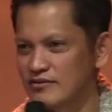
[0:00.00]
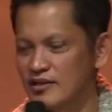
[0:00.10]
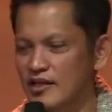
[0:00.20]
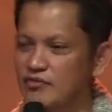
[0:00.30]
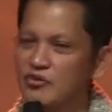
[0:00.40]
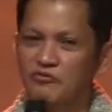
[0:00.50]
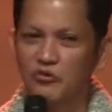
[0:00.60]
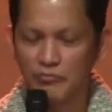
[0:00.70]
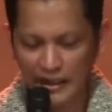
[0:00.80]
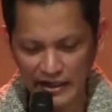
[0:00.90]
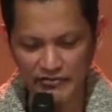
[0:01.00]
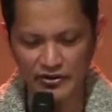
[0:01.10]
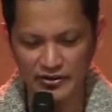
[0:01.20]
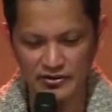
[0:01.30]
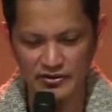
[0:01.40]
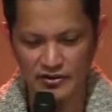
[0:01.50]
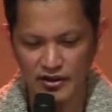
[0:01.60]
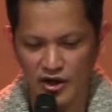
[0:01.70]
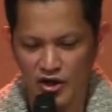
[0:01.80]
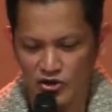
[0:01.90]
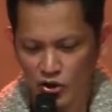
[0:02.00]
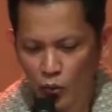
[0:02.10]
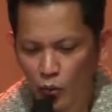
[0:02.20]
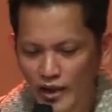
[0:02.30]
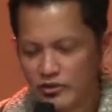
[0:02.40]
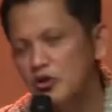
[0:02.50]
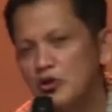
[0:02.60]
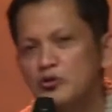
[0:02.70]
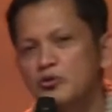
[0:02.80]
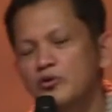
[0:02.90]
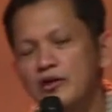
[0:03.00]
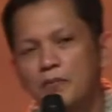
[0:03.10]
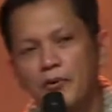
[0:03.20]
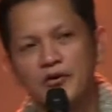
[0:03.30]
Even for believers. So what do you do? Ano po yung